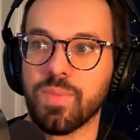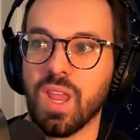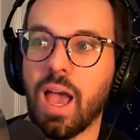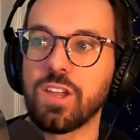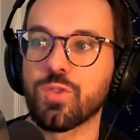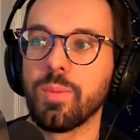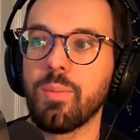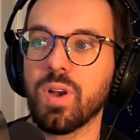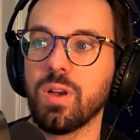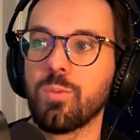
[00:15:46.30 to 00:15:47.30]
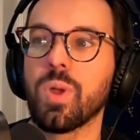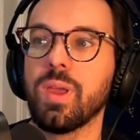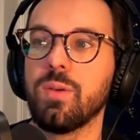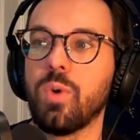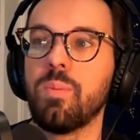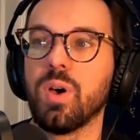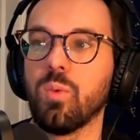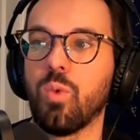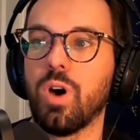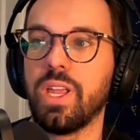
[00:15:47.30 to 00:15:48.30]
I just remember we built
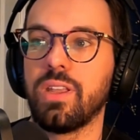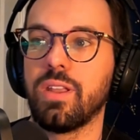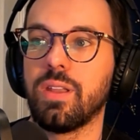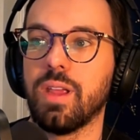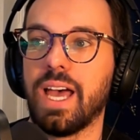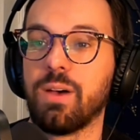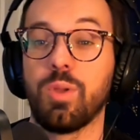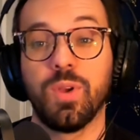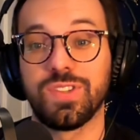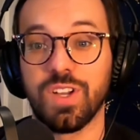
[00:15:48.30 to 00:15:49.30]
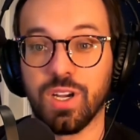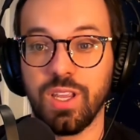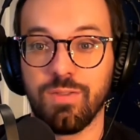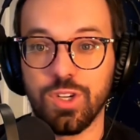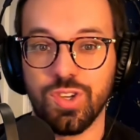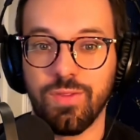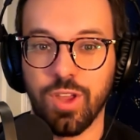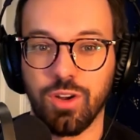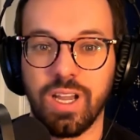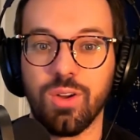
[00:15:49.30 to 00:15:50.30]
we built an early version of the
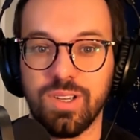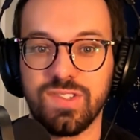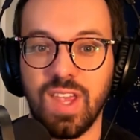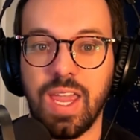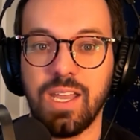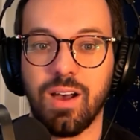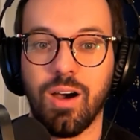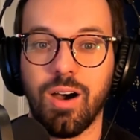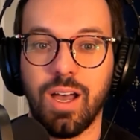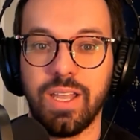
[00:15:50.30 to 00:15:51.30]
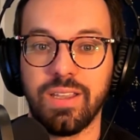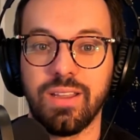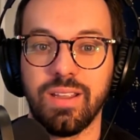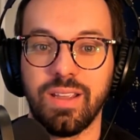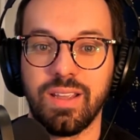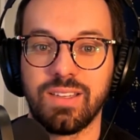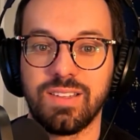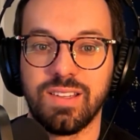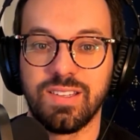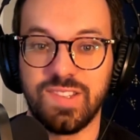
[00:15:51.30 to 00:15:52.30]
Gray Noise site on
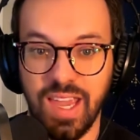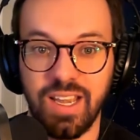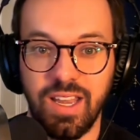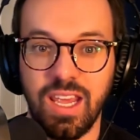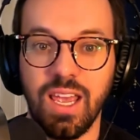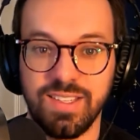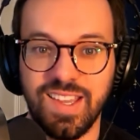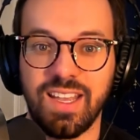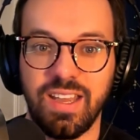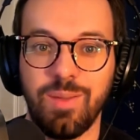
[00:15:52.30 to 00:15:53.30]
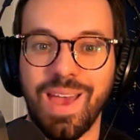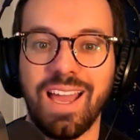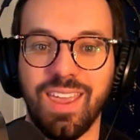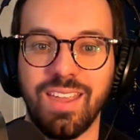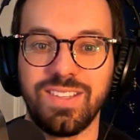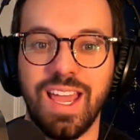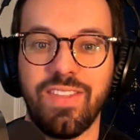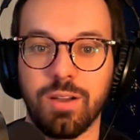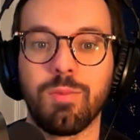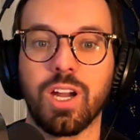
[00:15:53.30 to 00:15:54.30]
Sanity, a Sanity backend, and
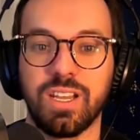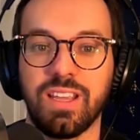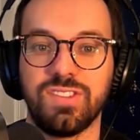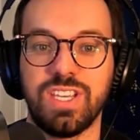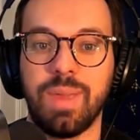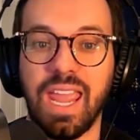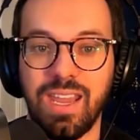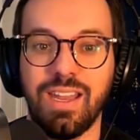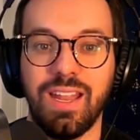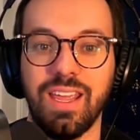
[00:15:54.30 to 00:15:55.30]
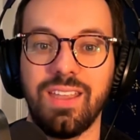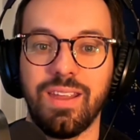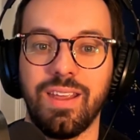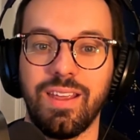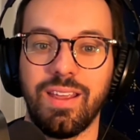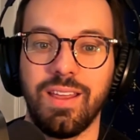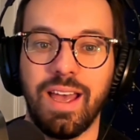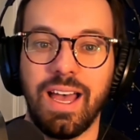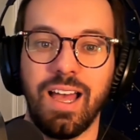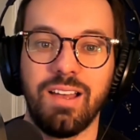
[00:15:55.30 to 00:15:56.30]
their marketing team hated
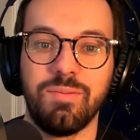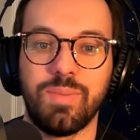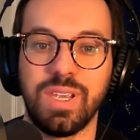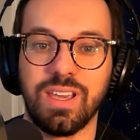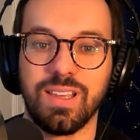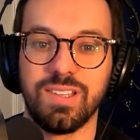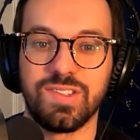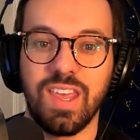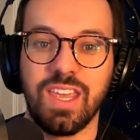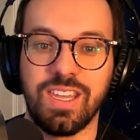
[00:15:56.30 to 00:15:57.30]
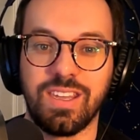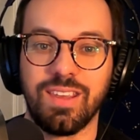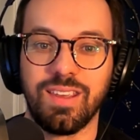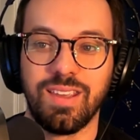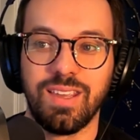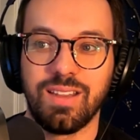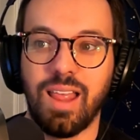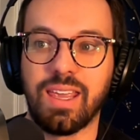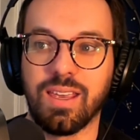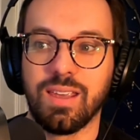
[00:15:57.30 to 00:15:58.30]
it because they
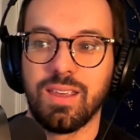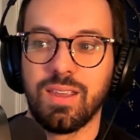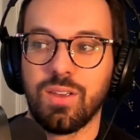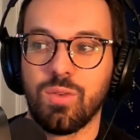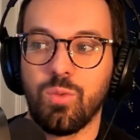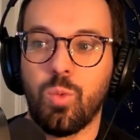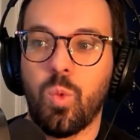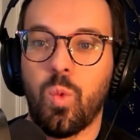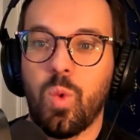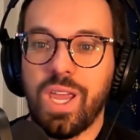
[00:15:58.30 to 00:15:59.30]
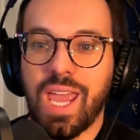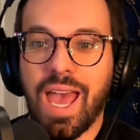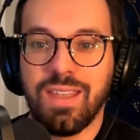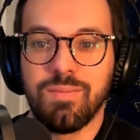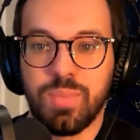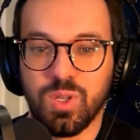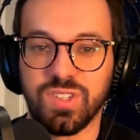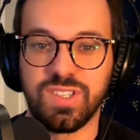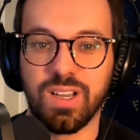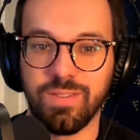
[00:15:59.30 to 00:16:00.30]
like we hadn't built a
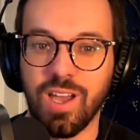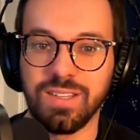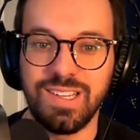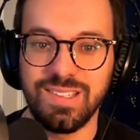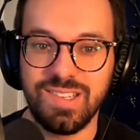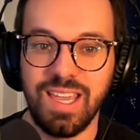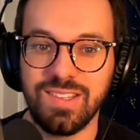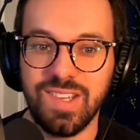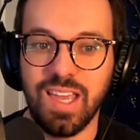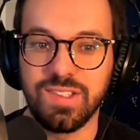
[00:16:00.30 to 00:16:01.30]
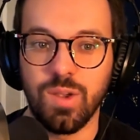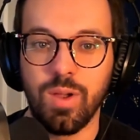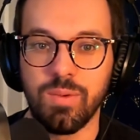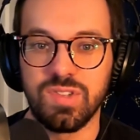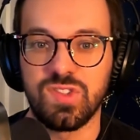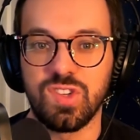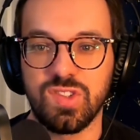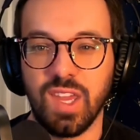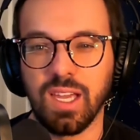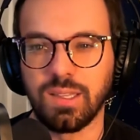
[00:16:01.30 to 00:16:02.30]
of content sites, and so it was just
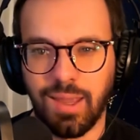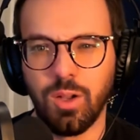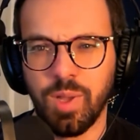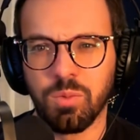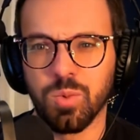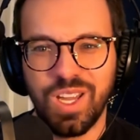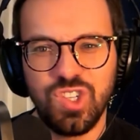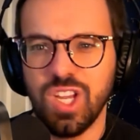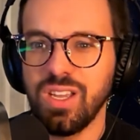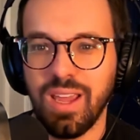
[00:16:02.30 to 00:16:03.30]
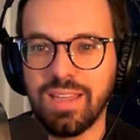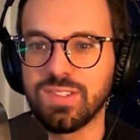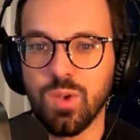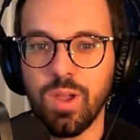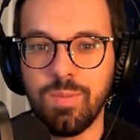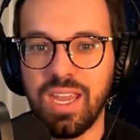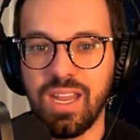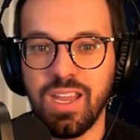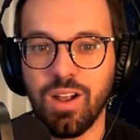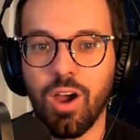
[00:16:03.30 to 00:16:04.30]
like a little bit rigid, and so it made
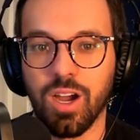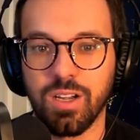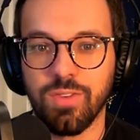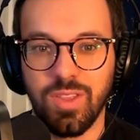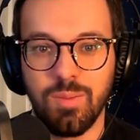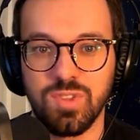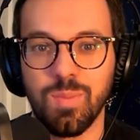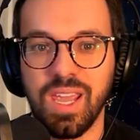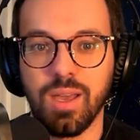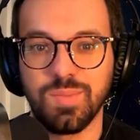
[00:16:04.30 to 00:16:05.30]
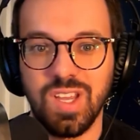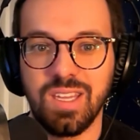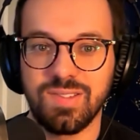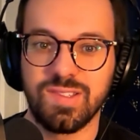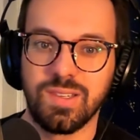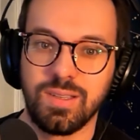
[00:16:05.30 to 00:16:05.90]
it hard for them to make updates.